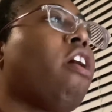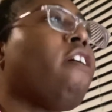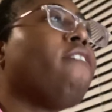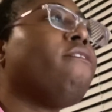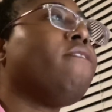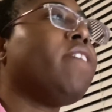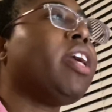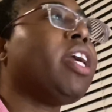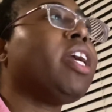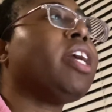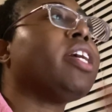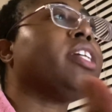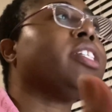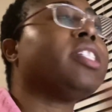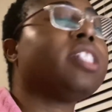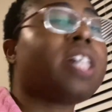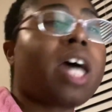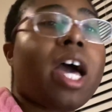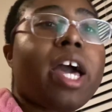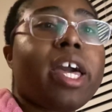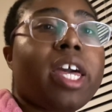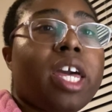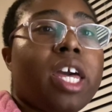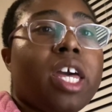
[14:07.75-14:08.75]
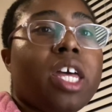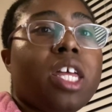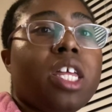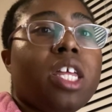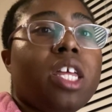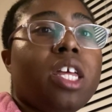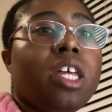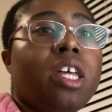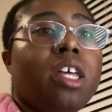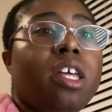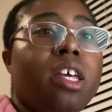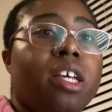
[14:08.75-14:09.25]
vegan
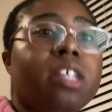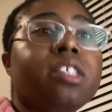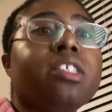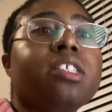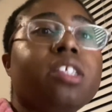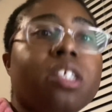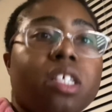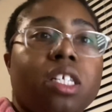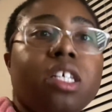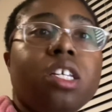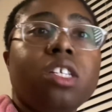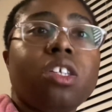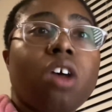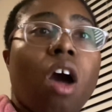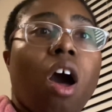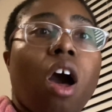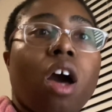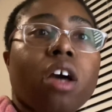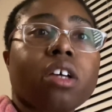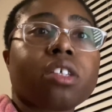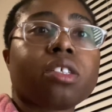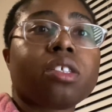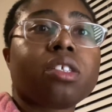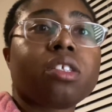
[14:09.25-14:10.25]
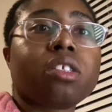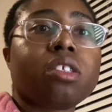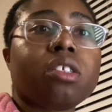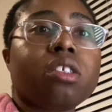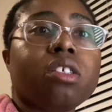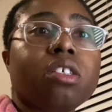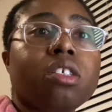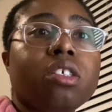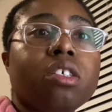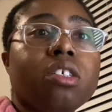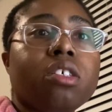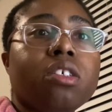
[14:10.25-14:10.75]
diet is the detox.
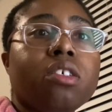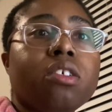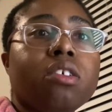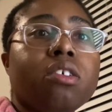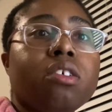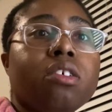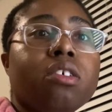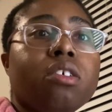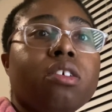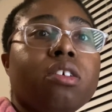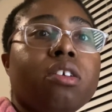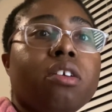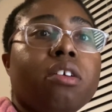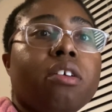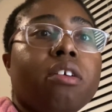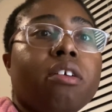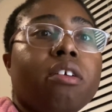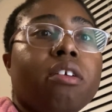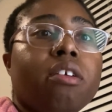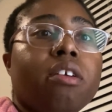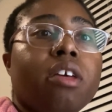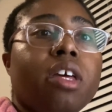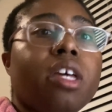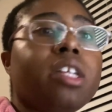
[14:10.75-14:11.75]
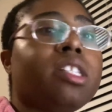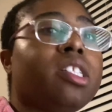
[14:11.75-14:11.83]
It's